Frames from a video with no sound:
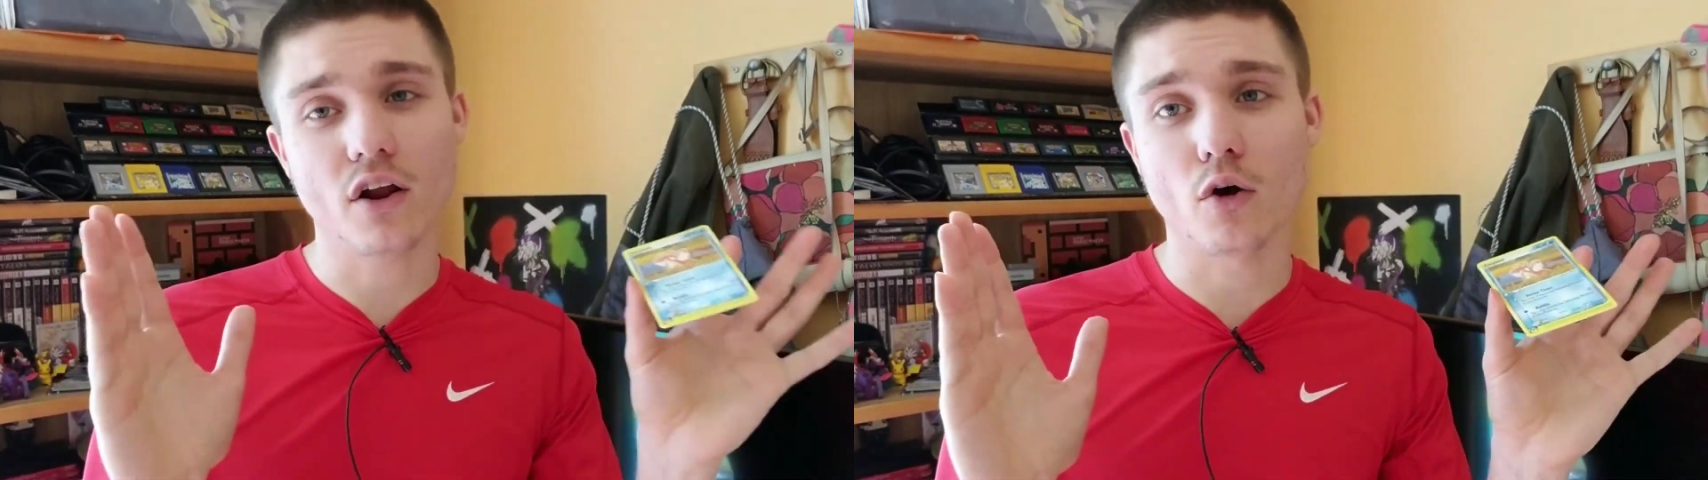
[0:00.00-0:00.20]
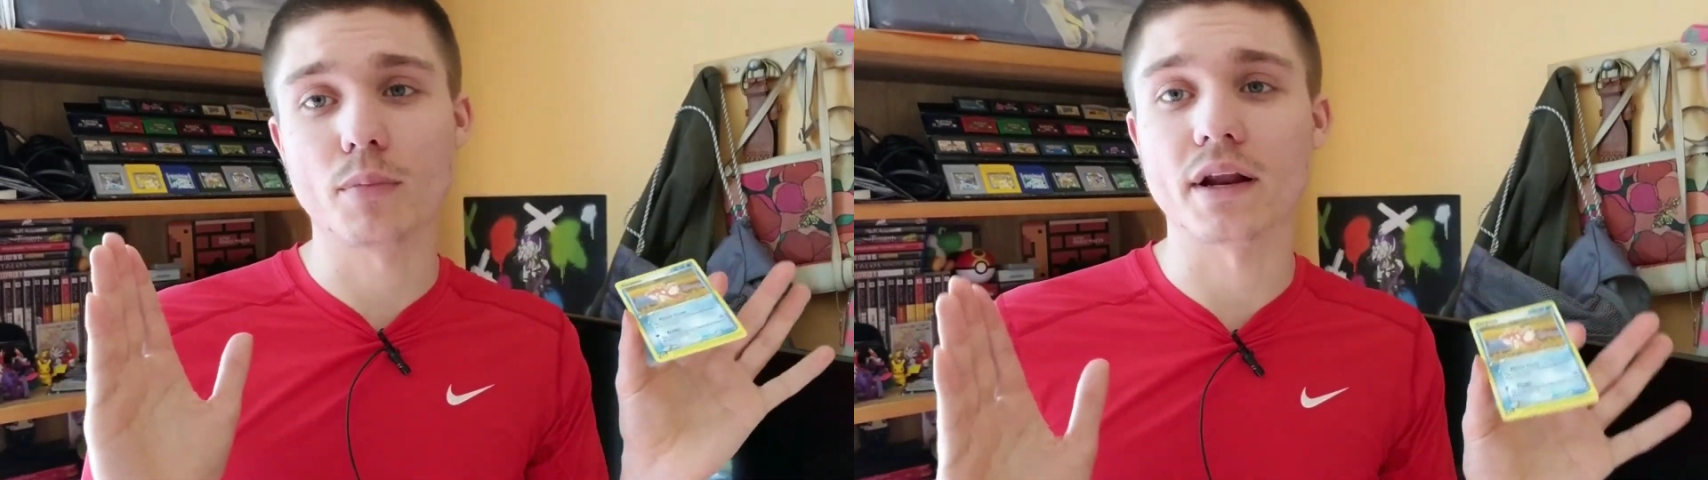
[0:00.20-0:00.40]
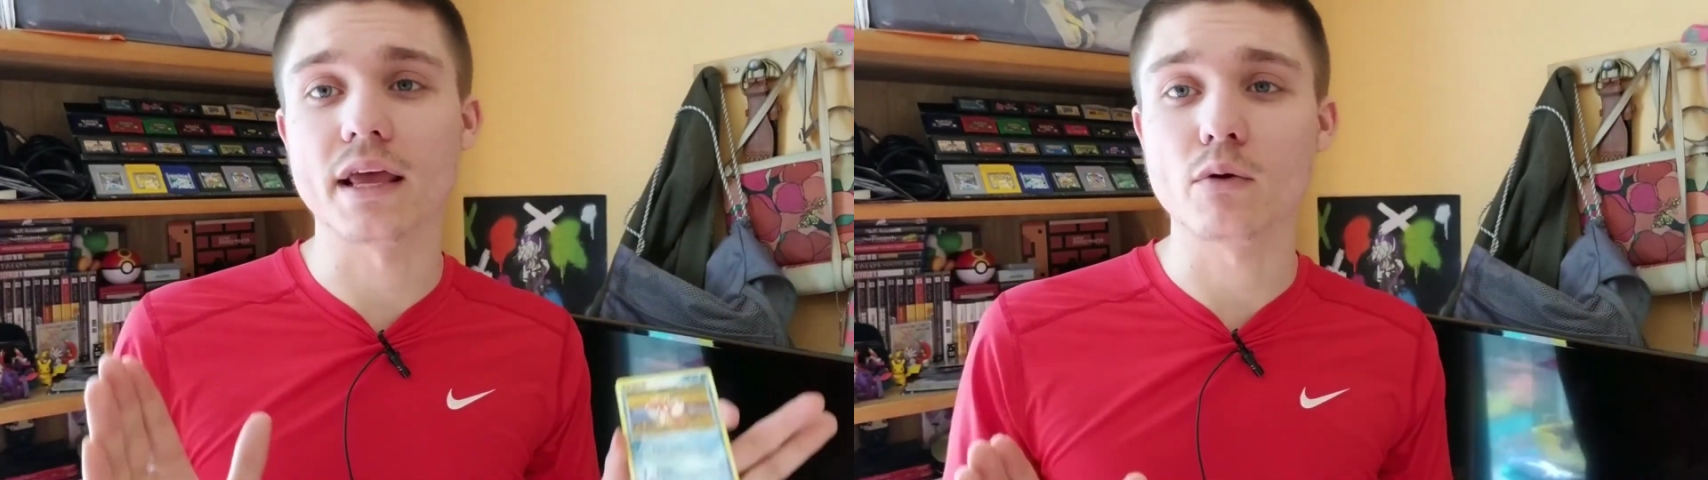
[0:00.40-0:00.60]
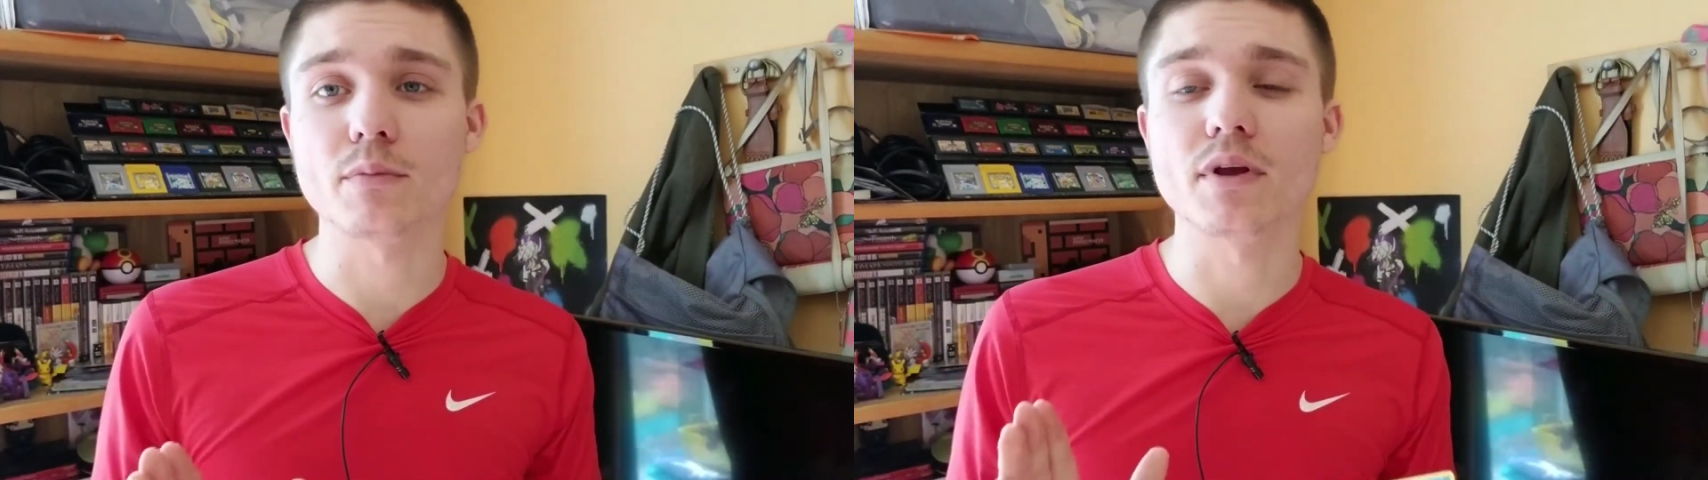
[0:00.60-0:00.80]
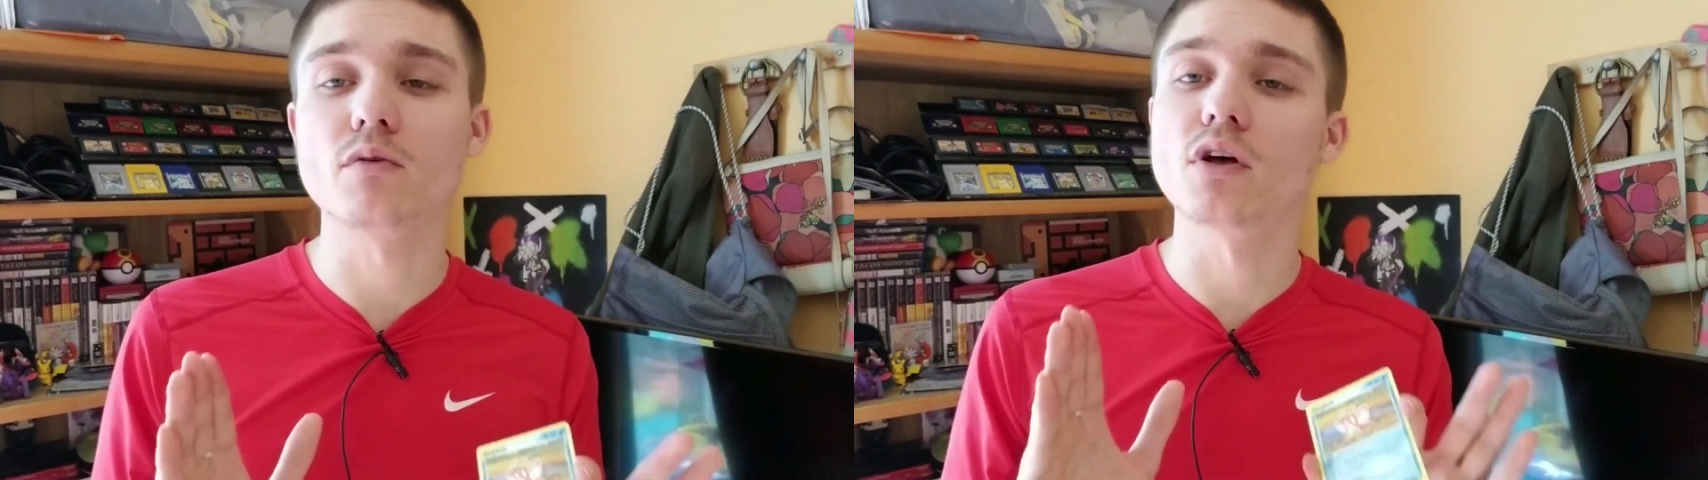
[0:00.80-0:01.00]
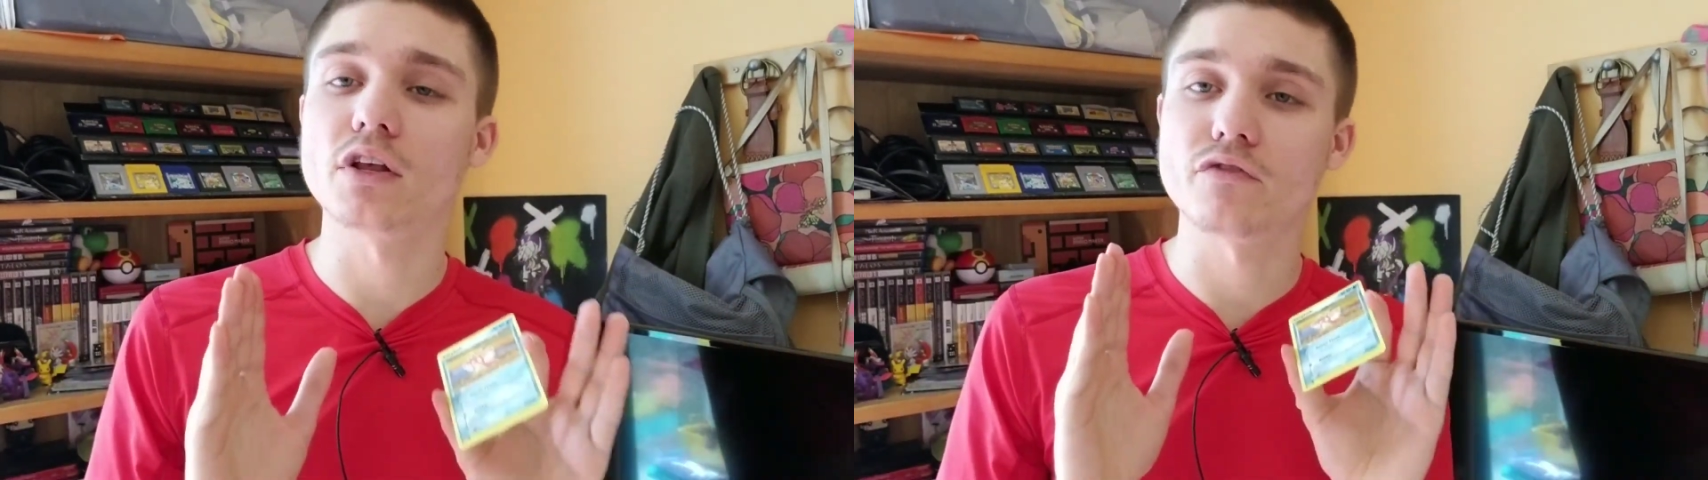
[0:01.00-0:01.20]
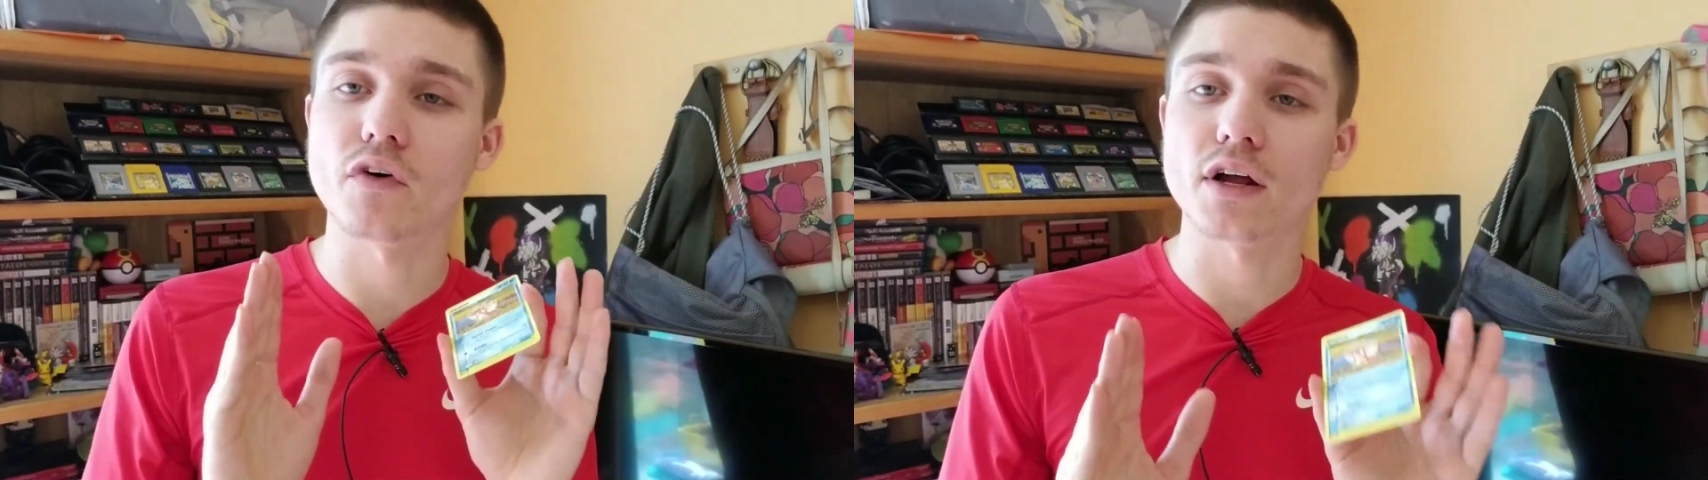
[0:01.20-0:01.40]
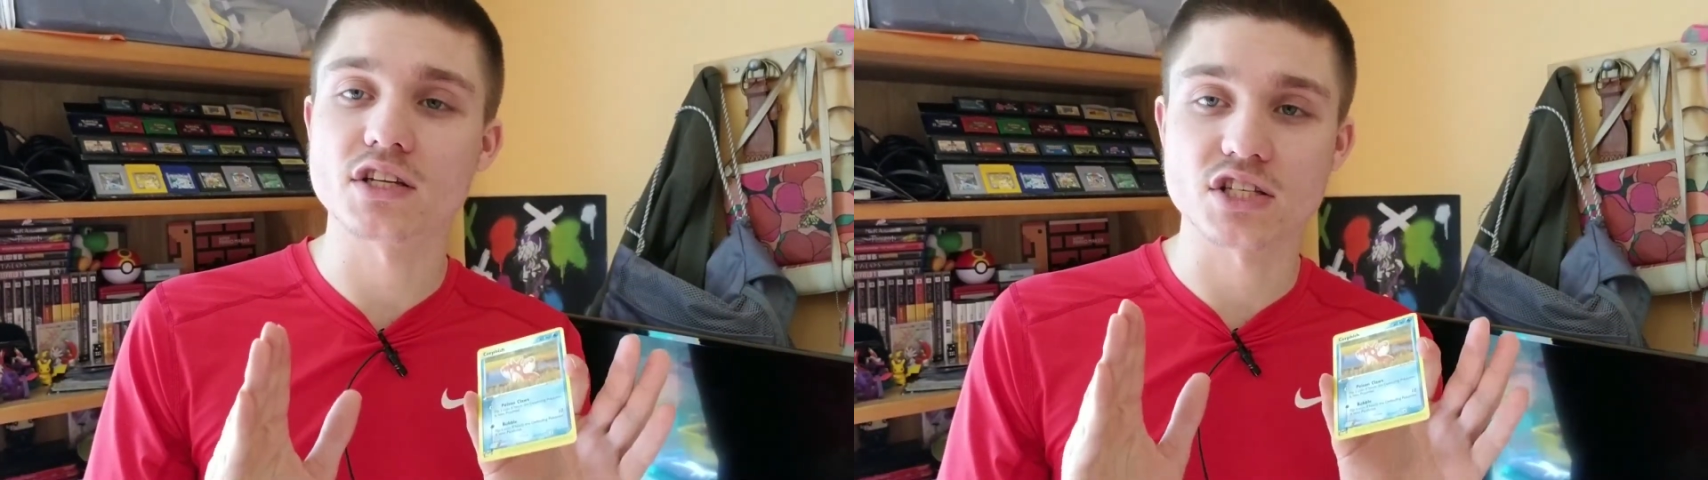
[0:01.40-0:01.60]
I don't know, but it would be
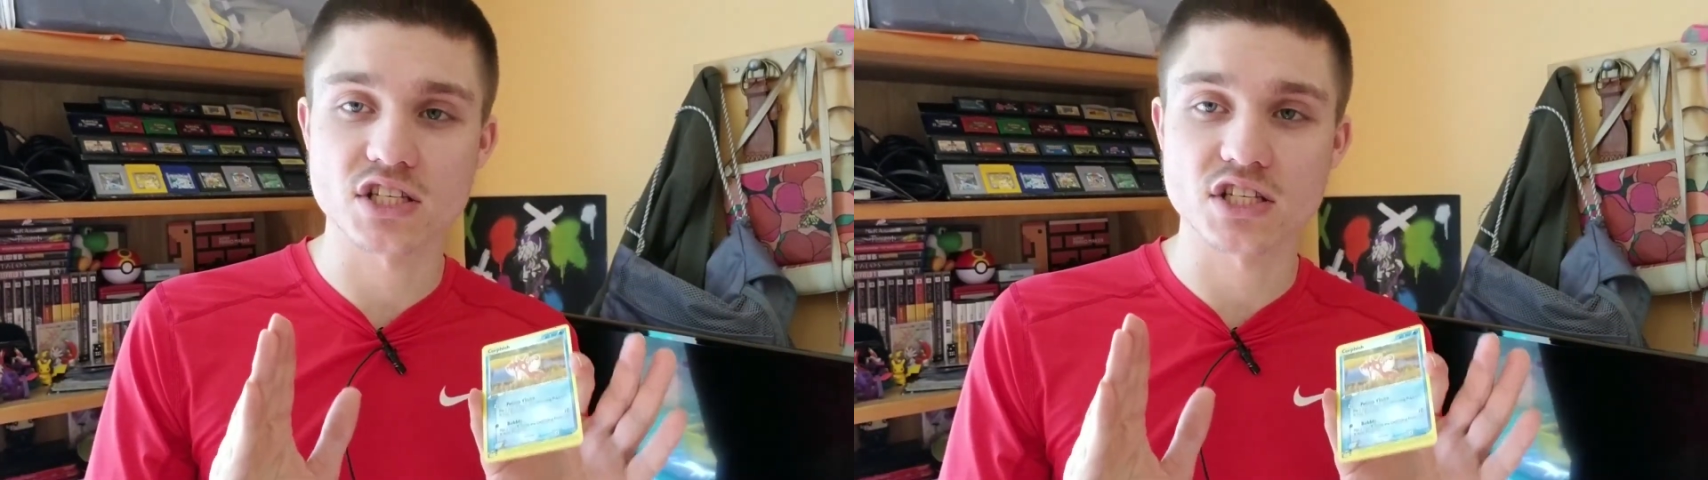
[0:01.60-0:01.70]
really fun